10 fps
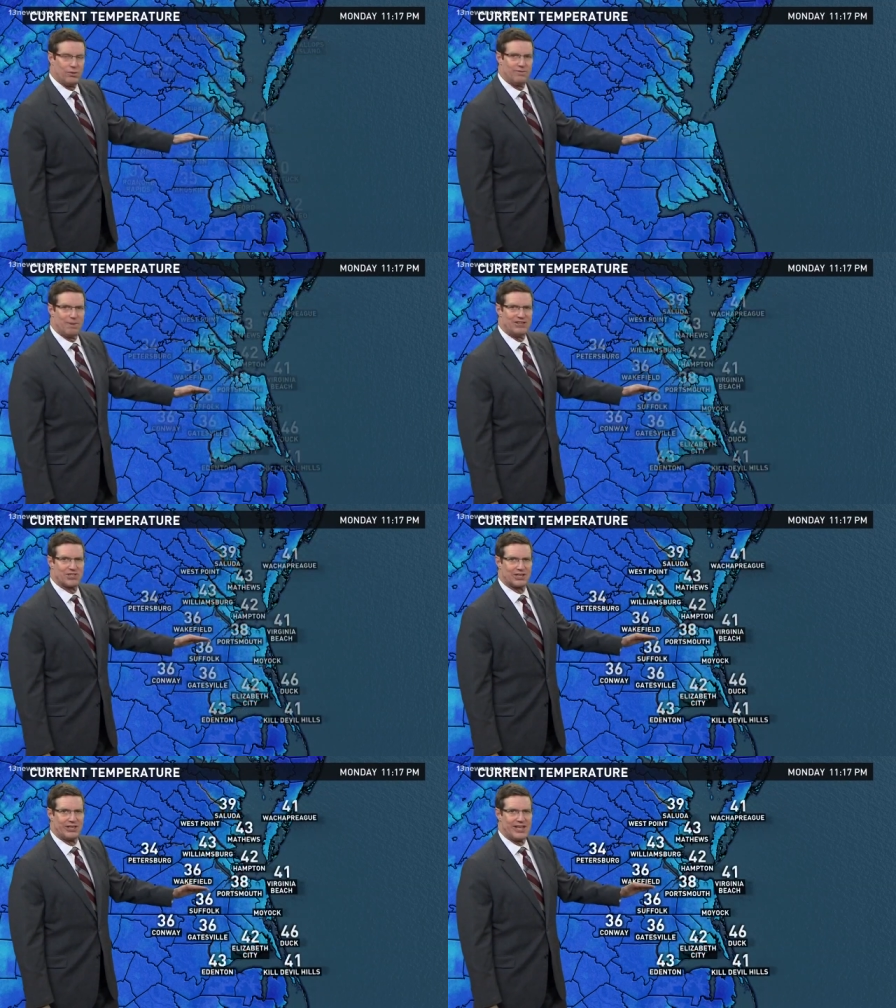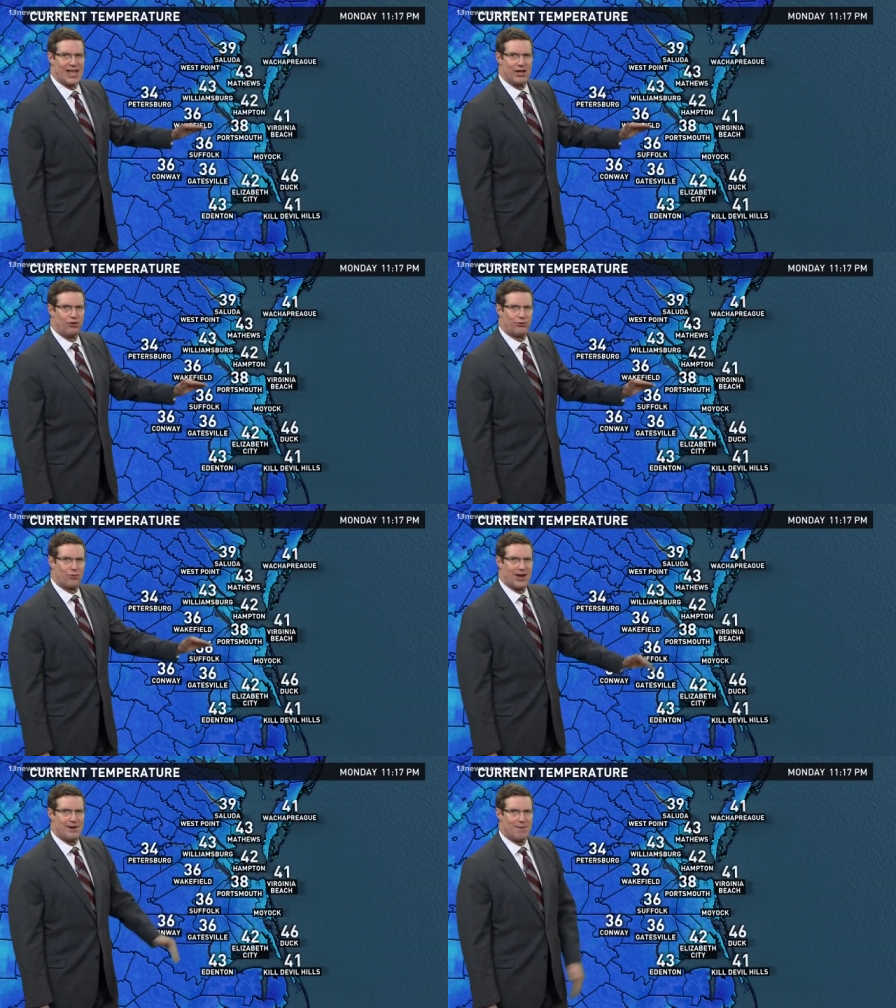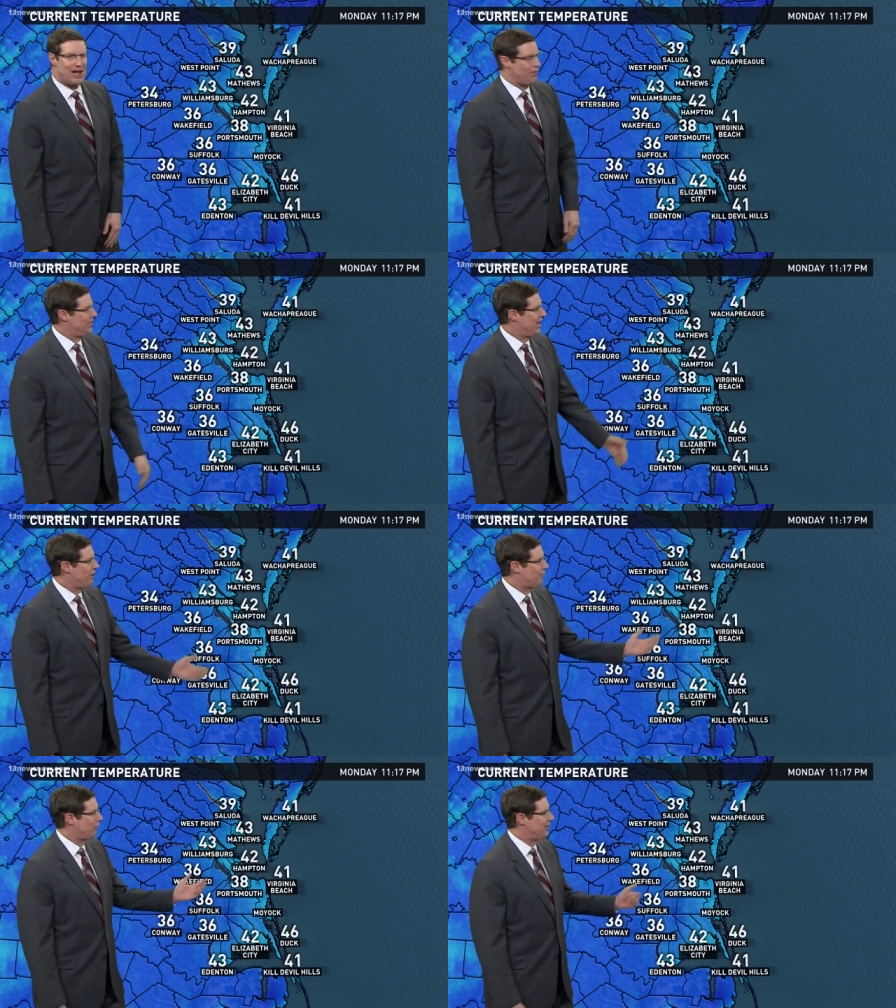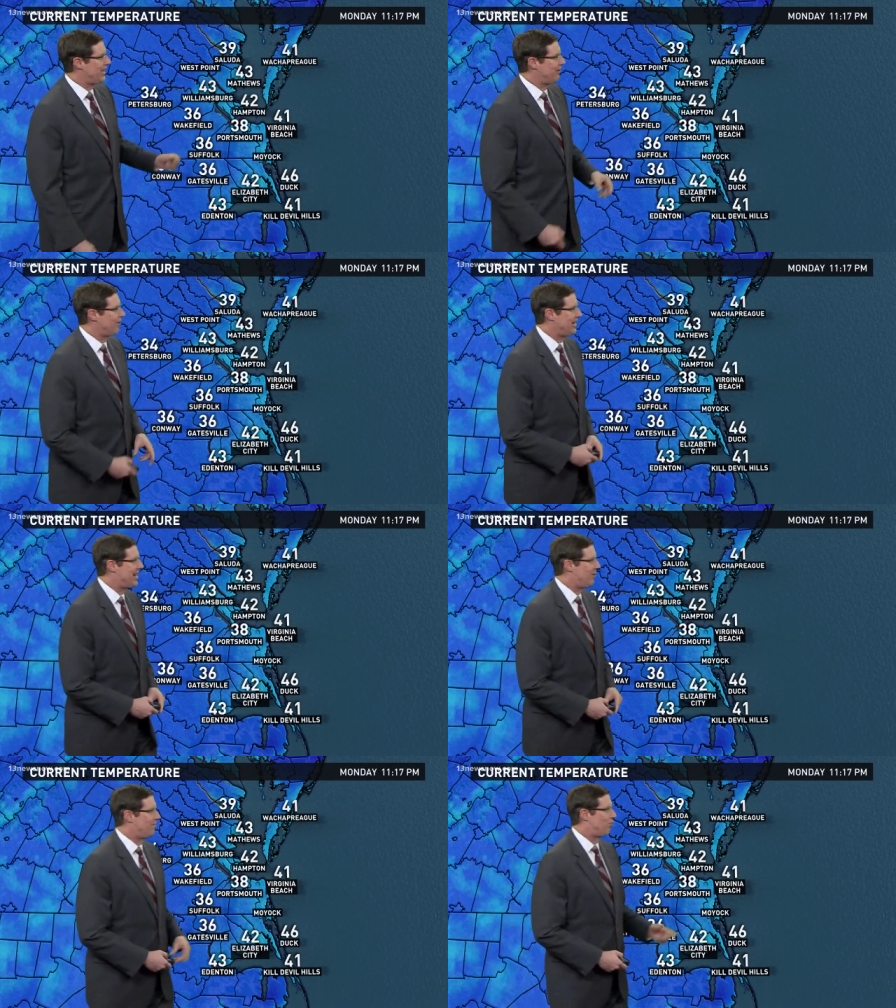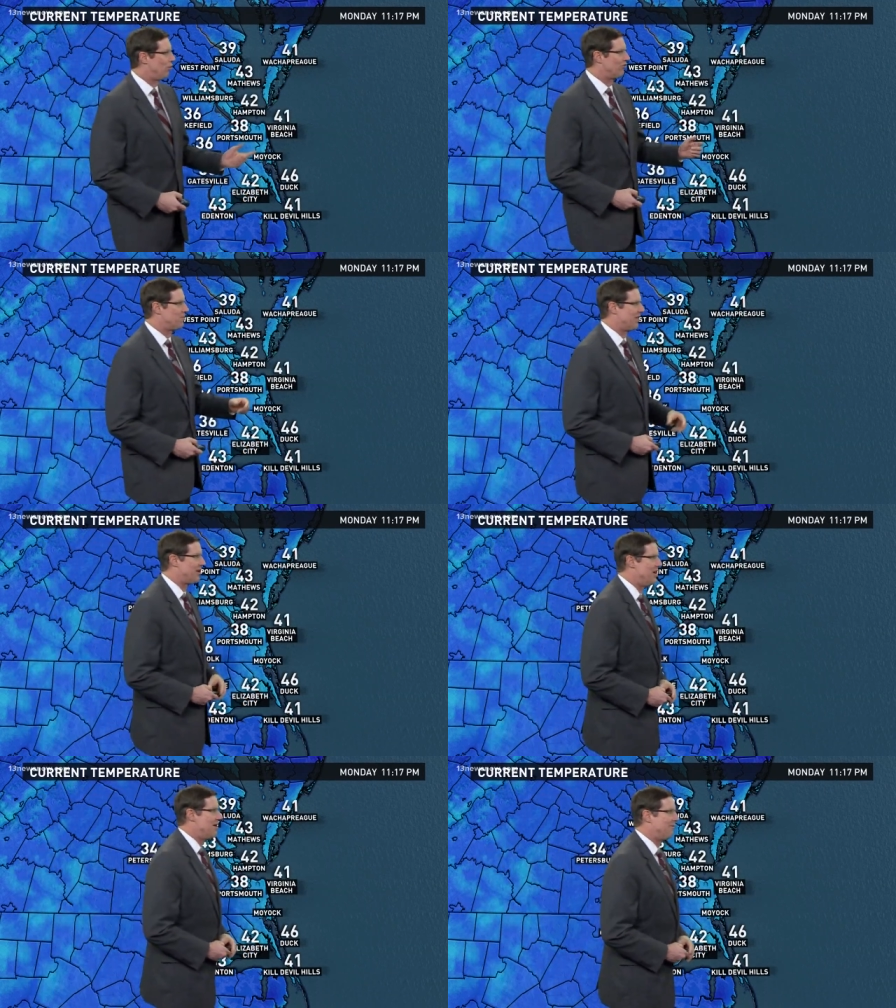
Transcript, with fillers: we basically held right about there, 38 right now in Portsmouth,